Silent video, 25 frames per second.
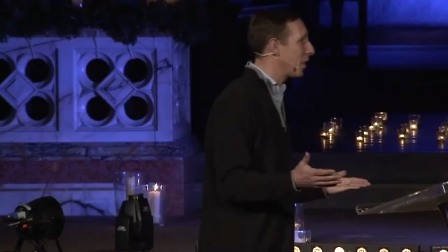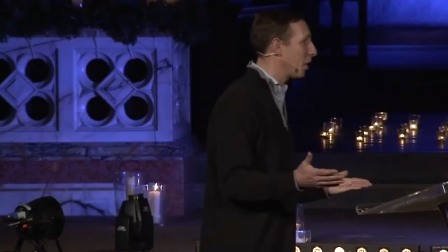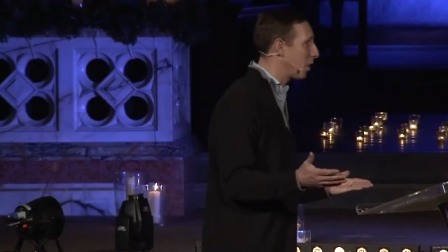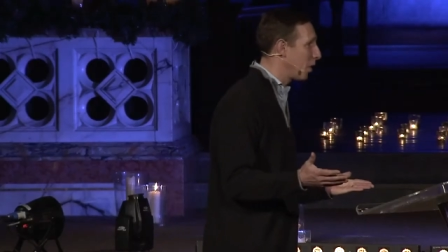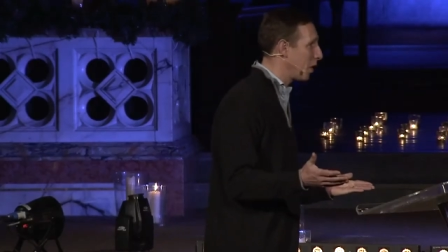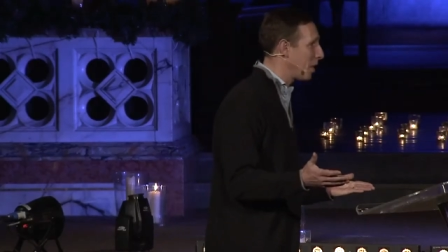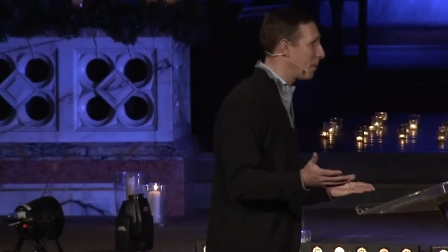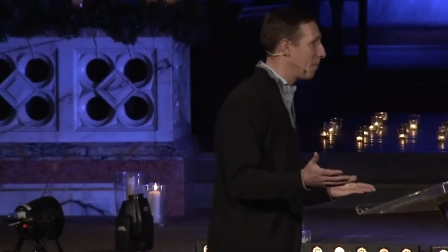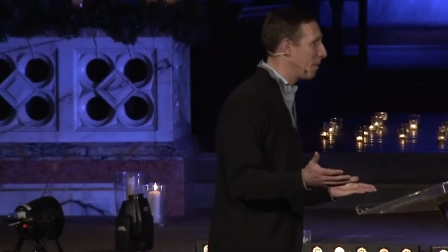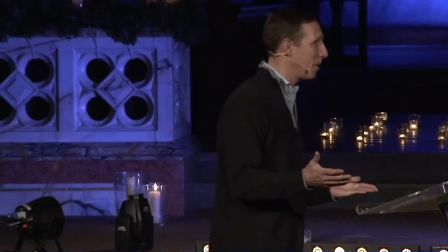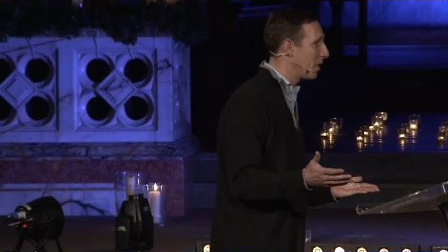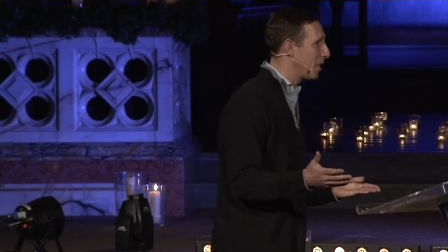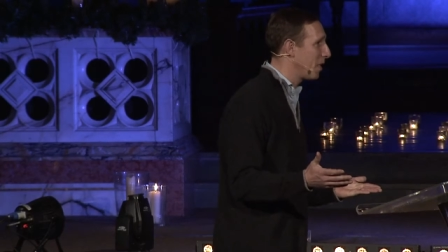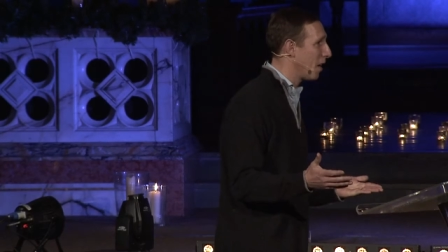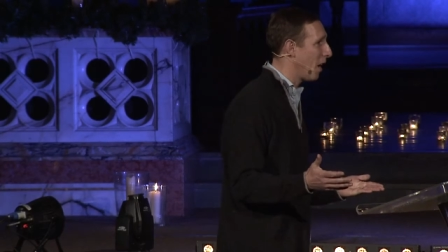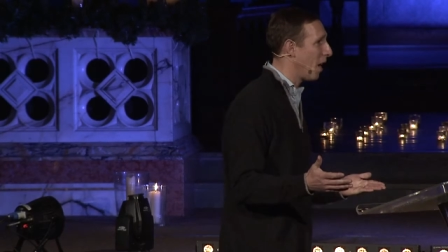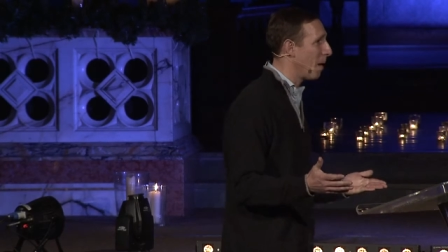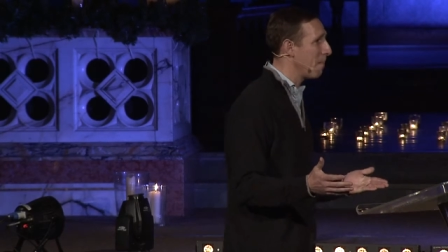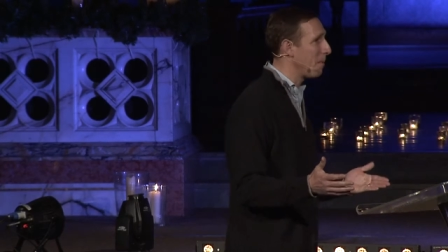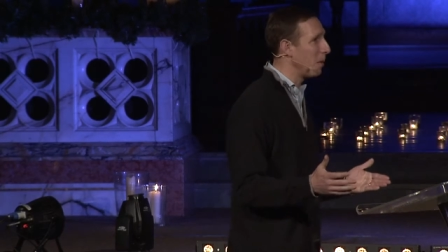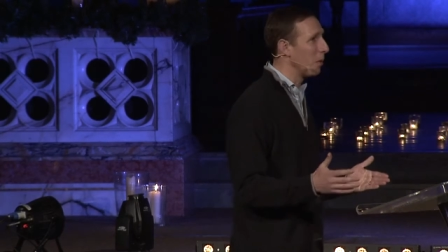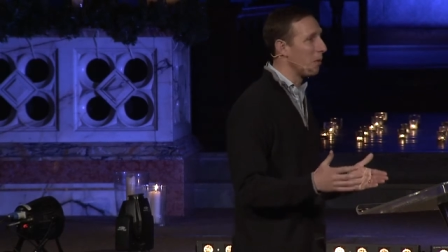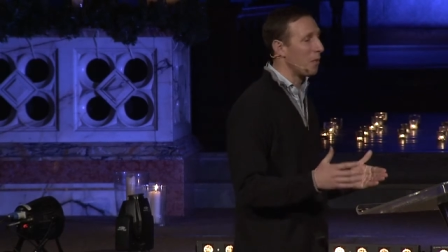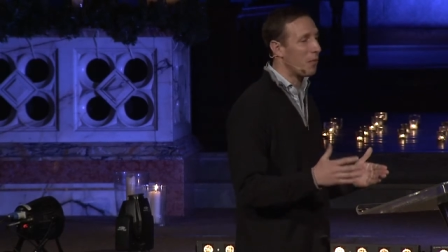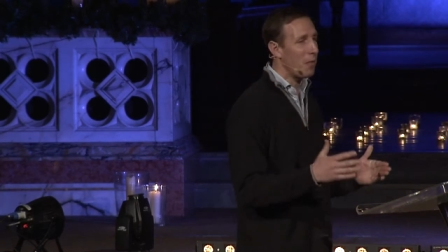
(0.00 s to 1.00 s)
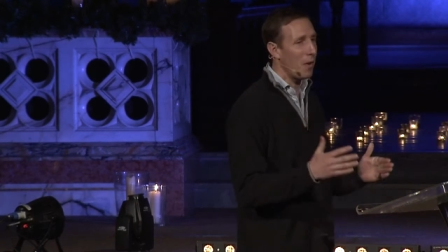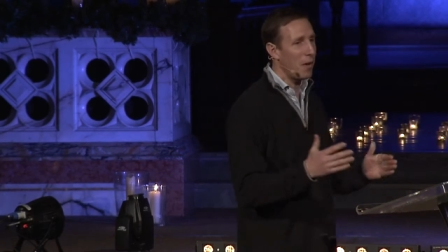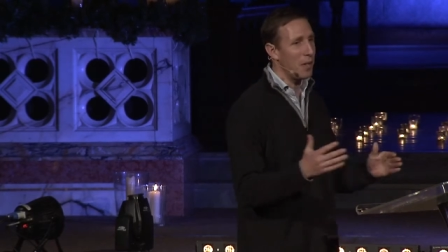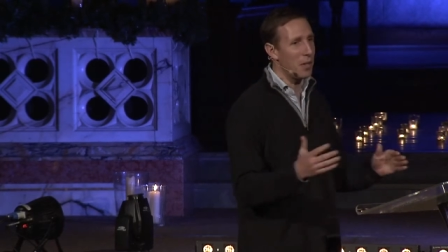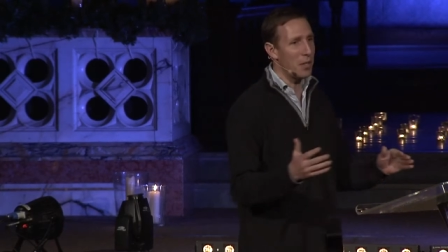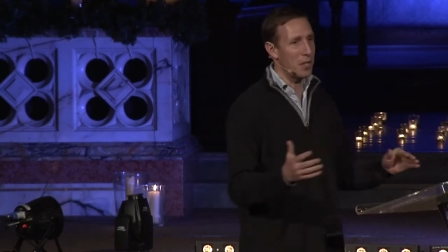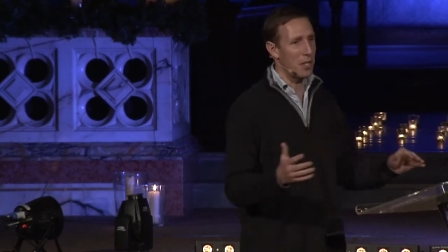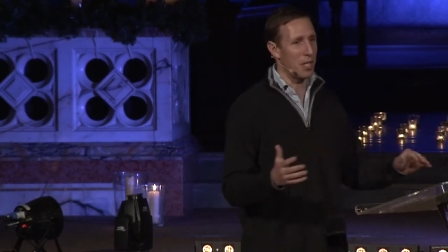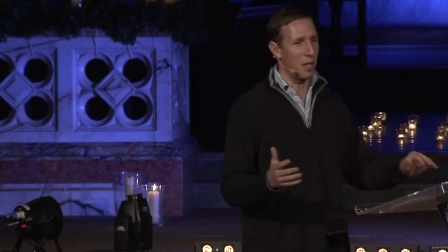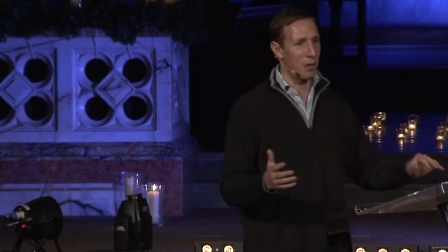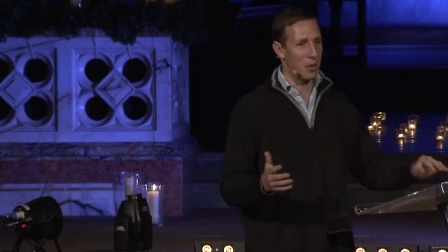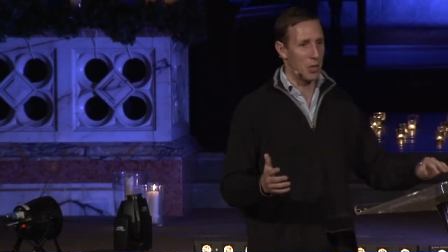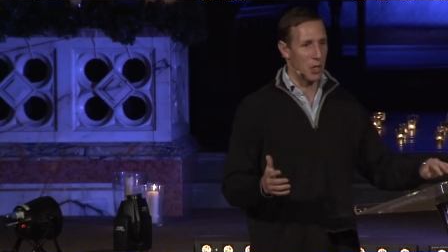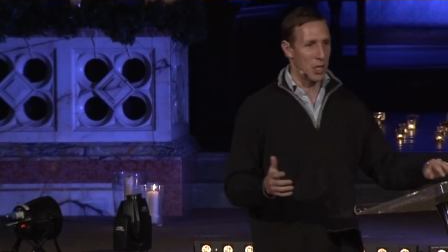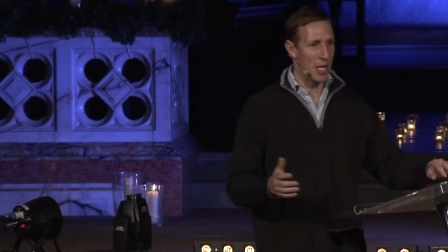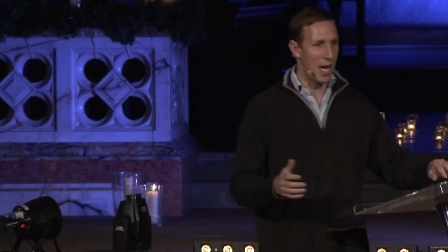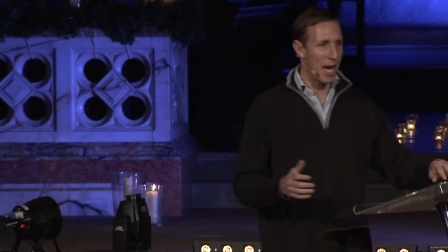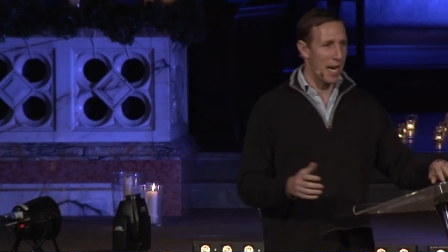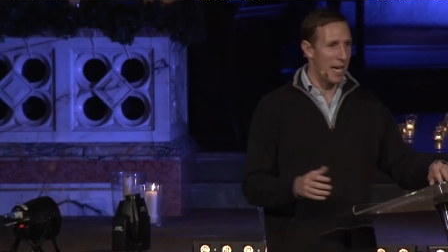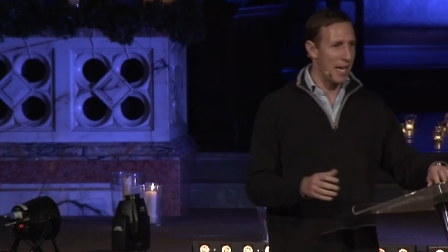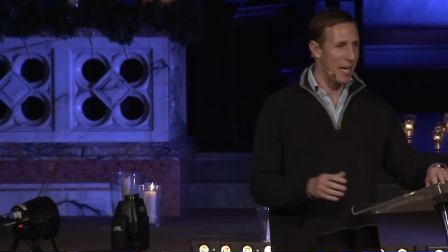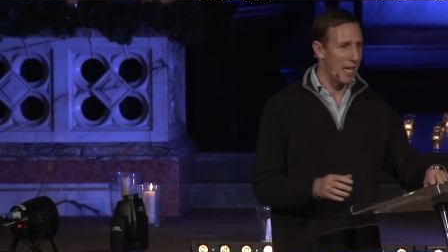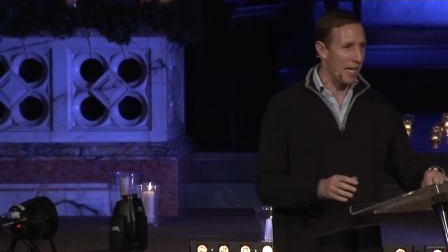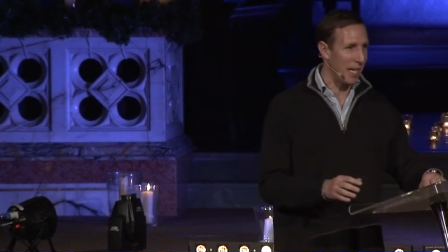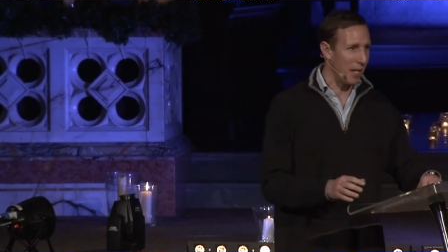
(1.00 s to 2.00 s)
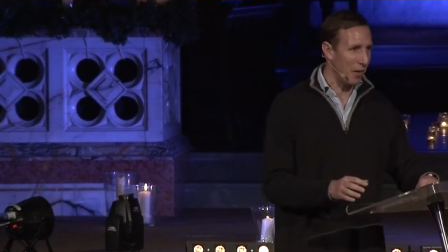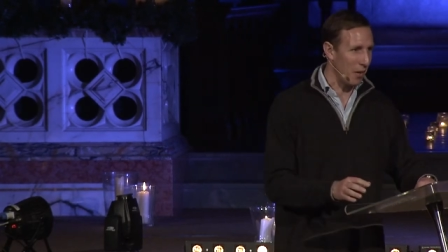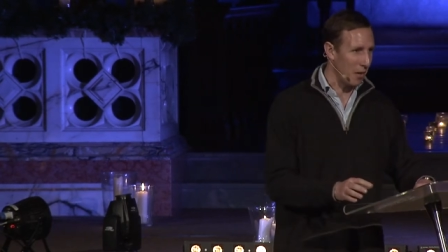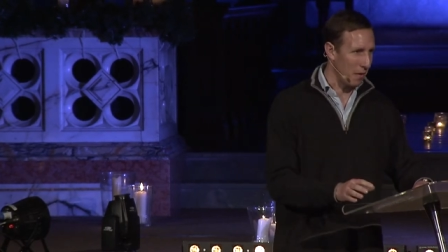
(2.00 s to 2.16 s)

Christmas time, you'll find yourself standing